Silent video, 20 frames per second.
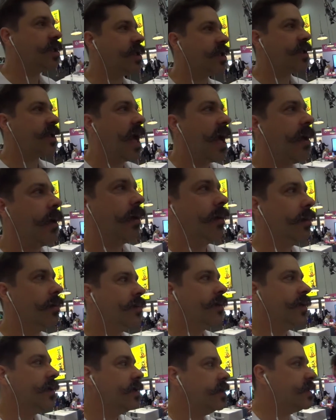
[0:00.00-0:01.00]
style
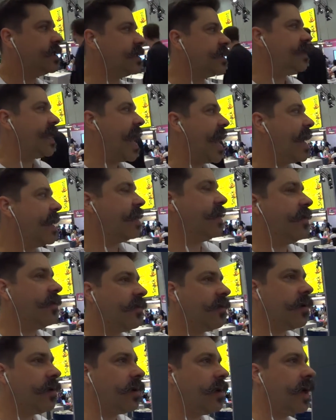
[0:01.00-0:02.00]
stand, it
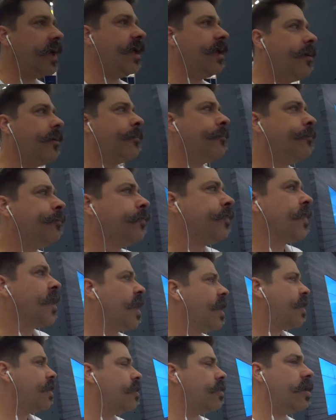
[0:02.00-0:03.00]
certainly,
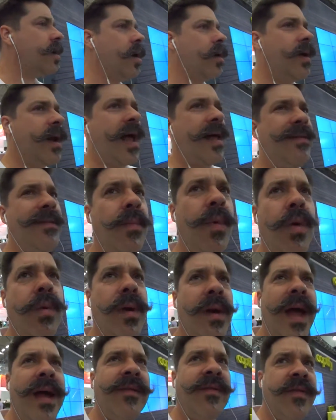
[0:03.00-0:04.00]
I don't know, it has a more
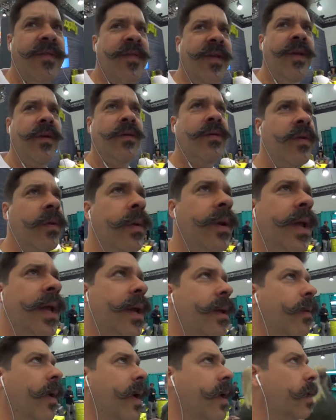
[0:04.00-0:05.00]
relaxed feel to it
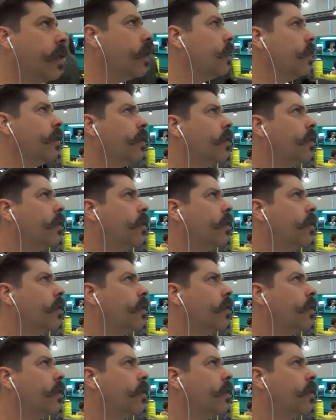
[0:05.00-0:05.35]
anyway.